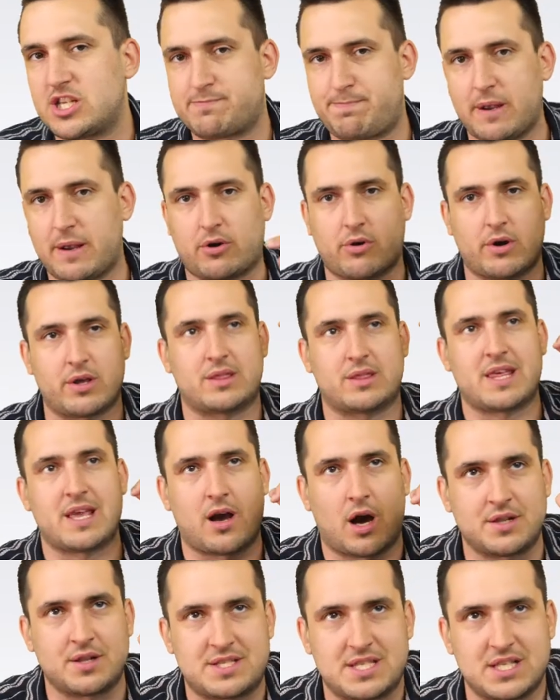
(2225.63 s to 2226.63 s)
this Bitcoin thing
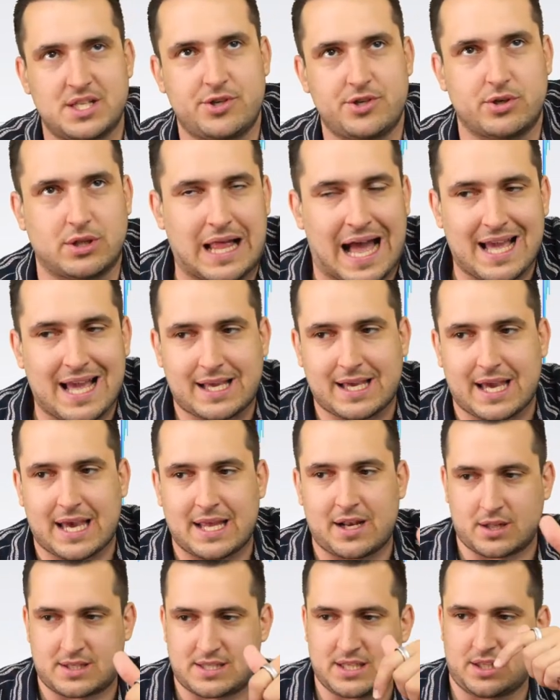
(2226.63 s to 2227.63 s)
until you like
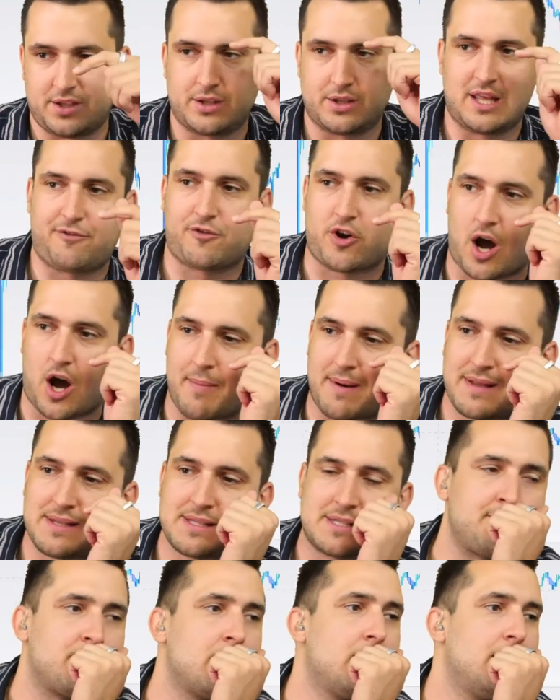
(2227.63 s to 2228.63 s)
and until you leave
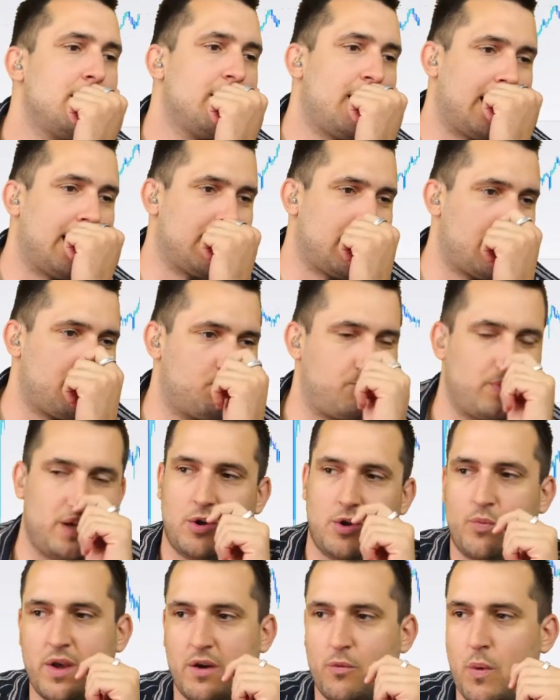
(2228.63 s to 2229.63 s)
comments. And then
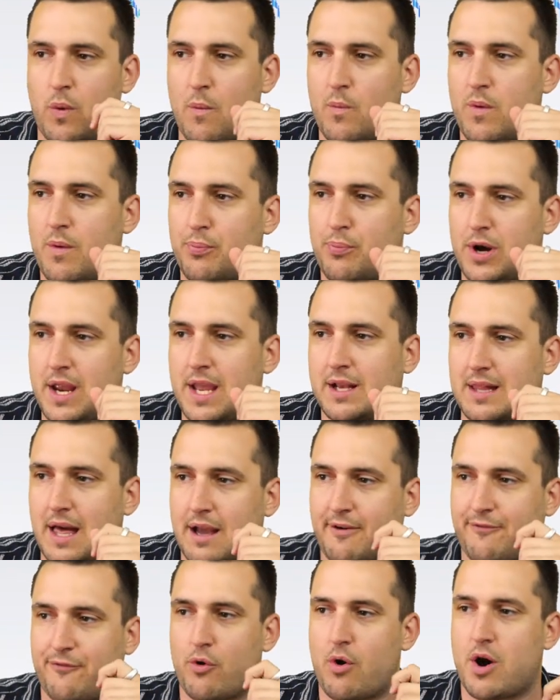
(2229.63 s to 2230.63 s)
when we break
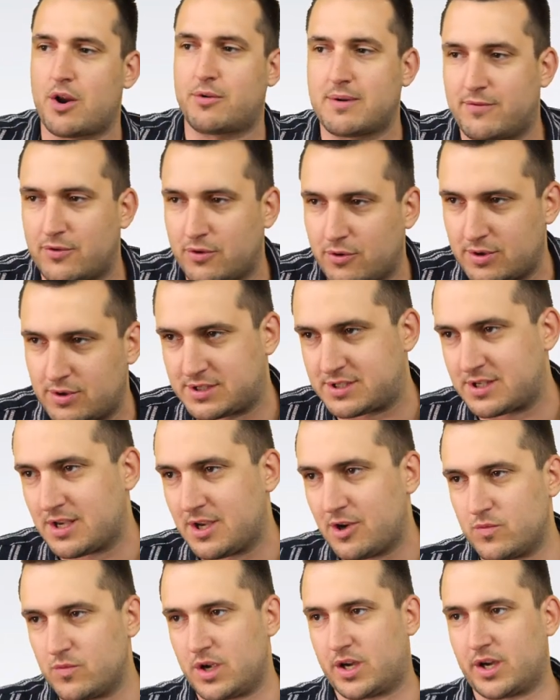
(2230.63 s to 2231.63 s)
like 400 views,
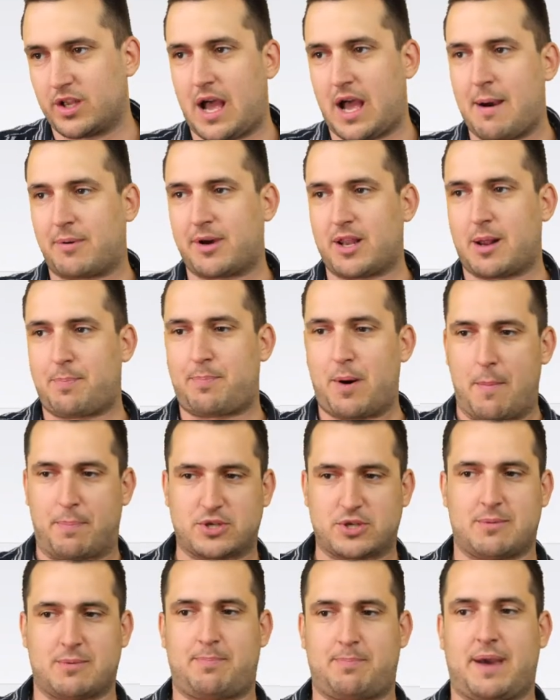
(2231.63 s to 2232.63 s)
I'm gonna pop a
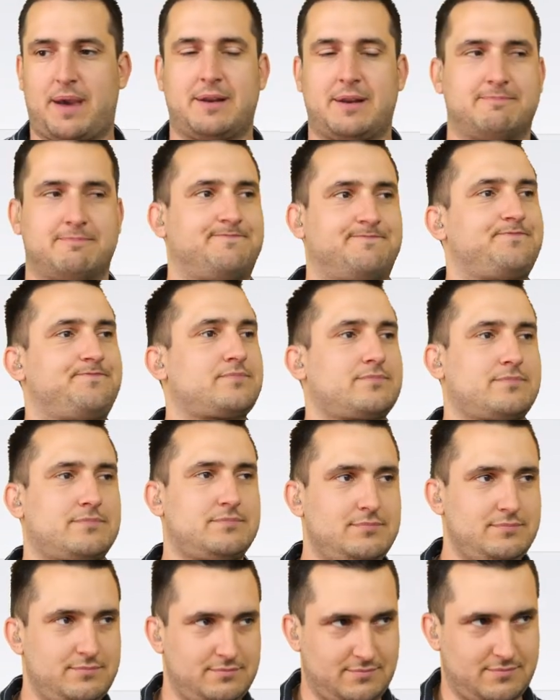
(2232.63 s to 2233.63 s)
champagne.
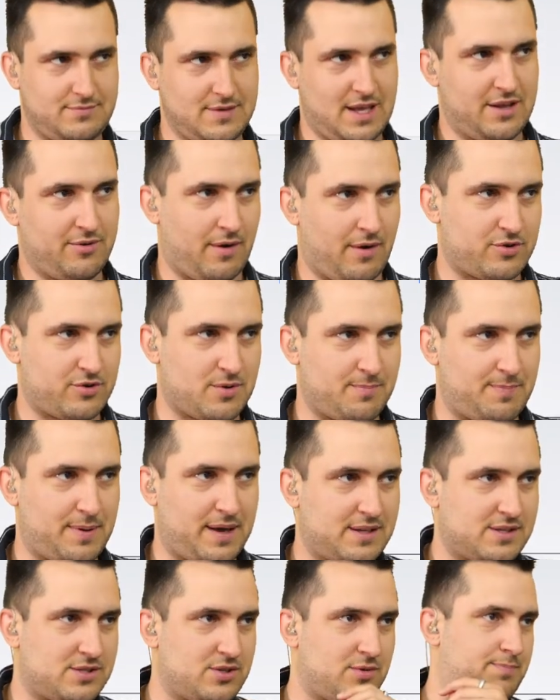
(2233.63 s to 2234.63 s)
I don't have a
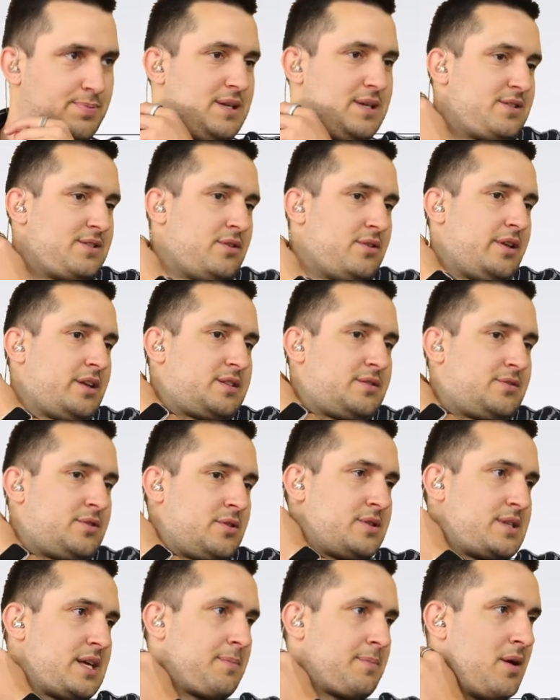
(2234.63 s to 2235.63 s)
champagne, so please
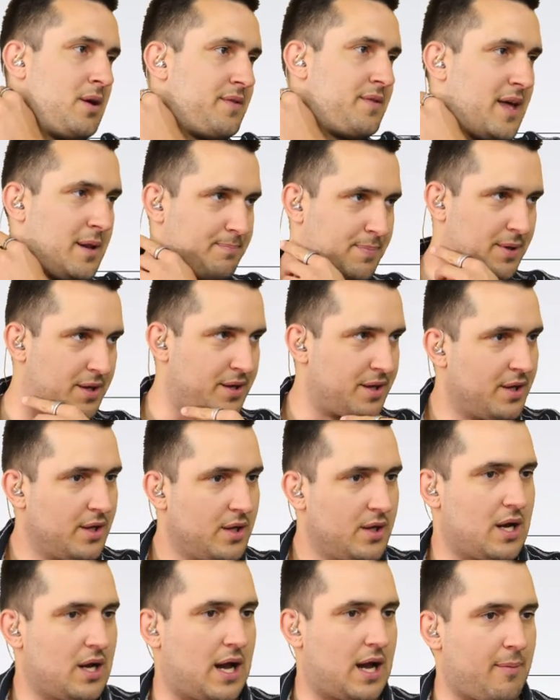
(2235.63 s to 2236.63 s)
don't take me on that, but
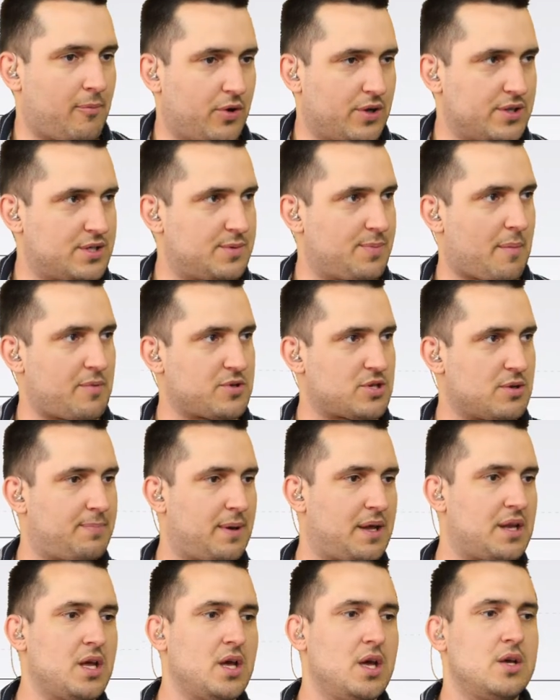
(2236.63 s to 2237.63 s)
I'm going to pop a
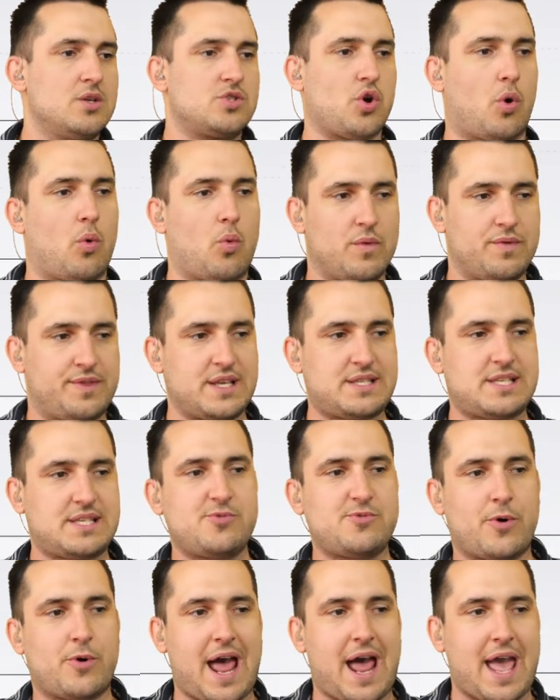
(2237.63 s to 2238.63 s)
champagne. So this
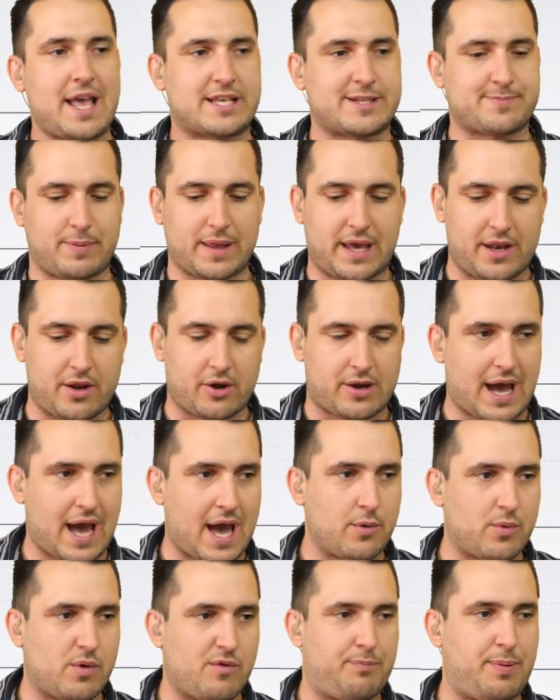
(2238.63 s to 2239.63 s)
is what I explained,
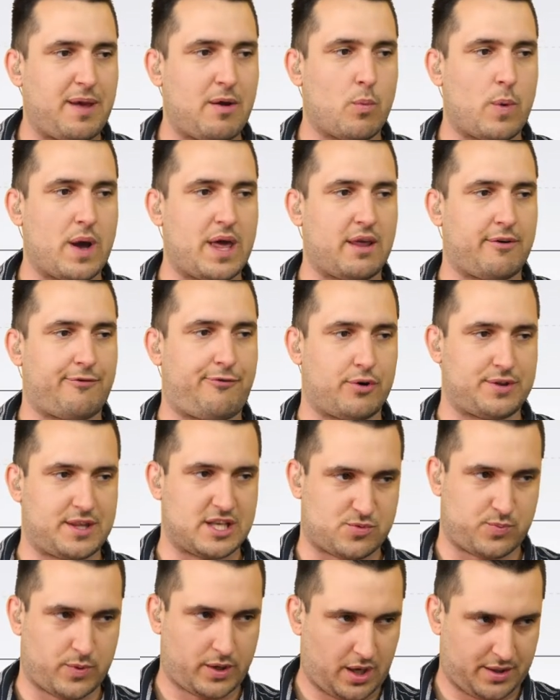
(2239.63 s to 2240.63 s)
okay? We've been waiting for
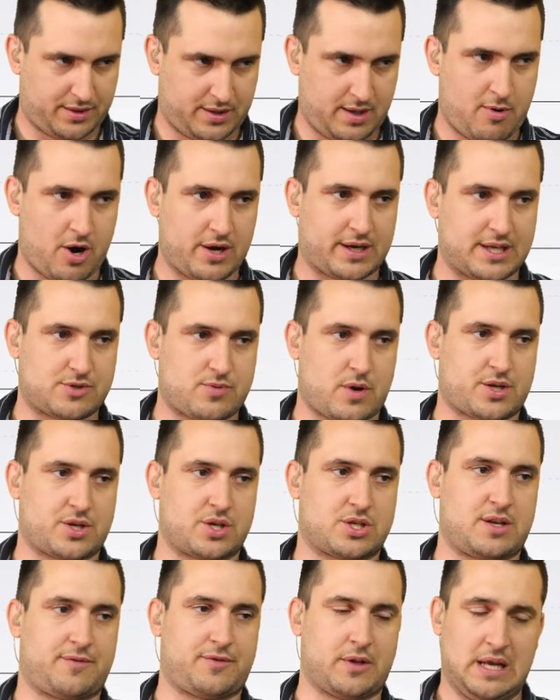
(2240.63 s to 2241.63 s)
this. We got the market structure
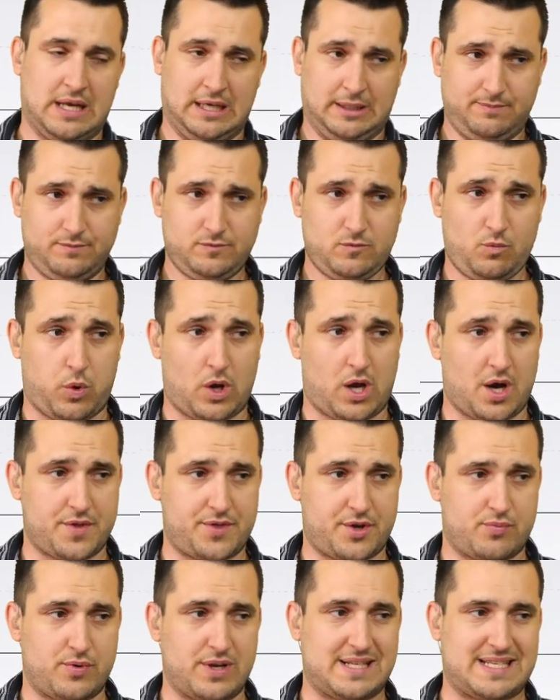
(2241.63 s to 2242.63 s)
shift. We got
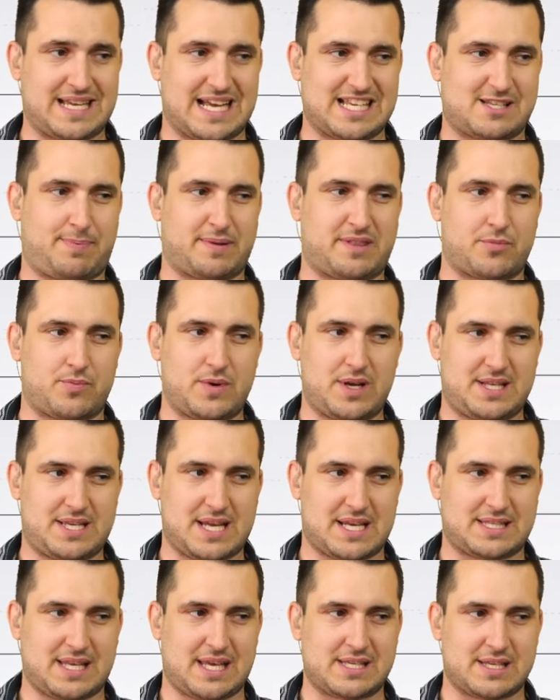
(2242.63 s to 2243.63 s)
the retest, but the
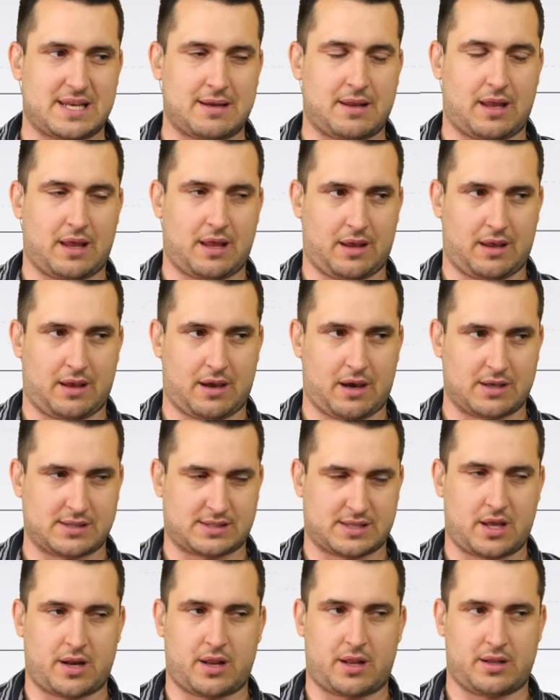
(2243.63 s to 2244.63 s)
retest
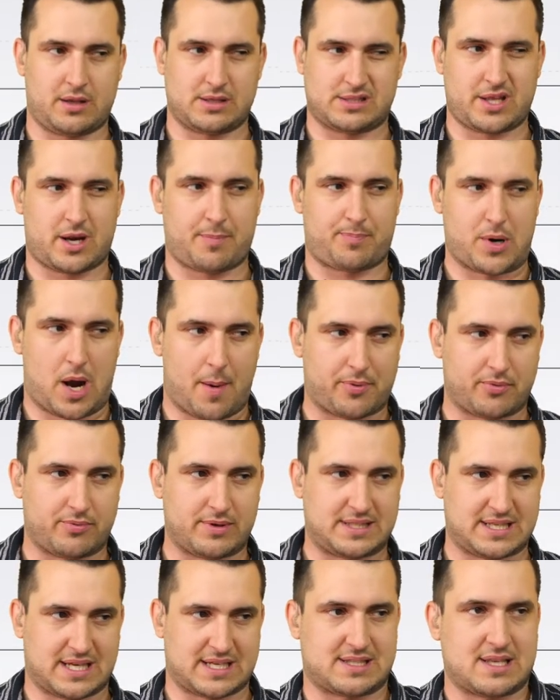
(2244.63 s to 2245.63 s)
is not a proper
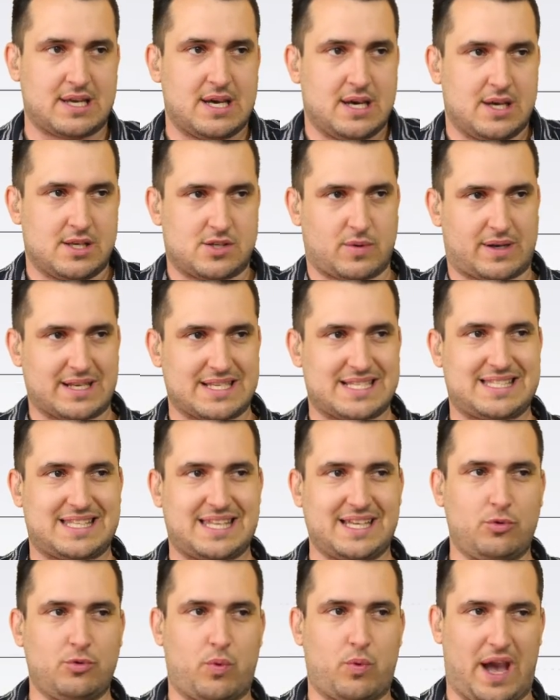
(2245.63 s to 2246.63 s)
retest. So we can
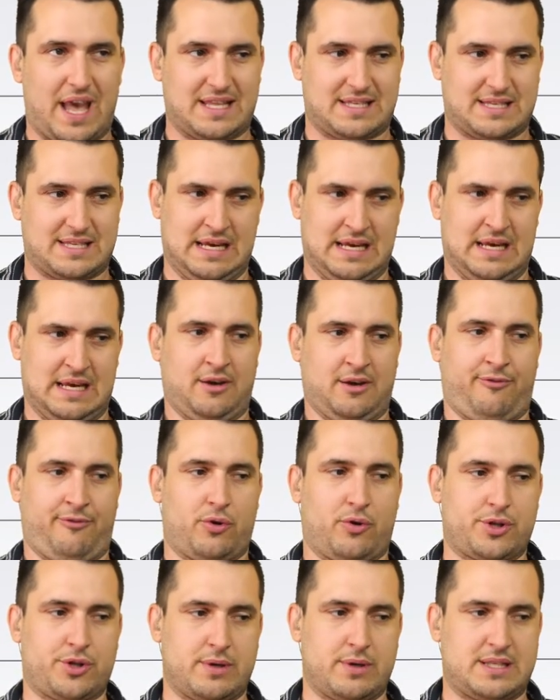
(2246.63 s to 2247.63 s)
still wait
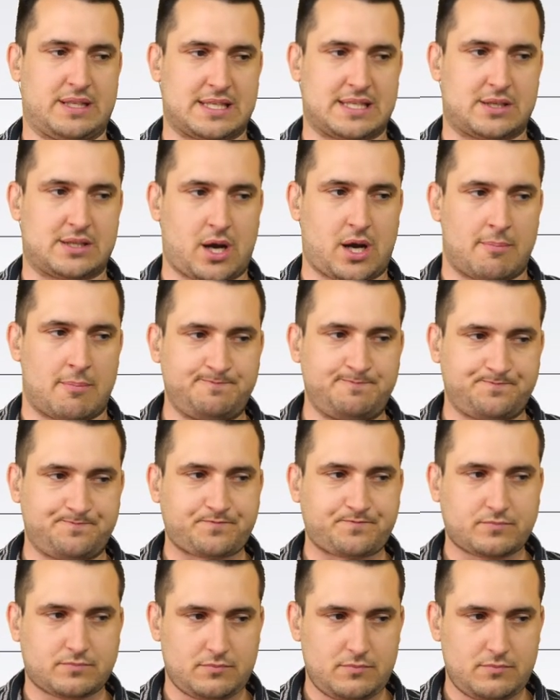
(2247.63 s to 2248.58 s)
for the retest to come.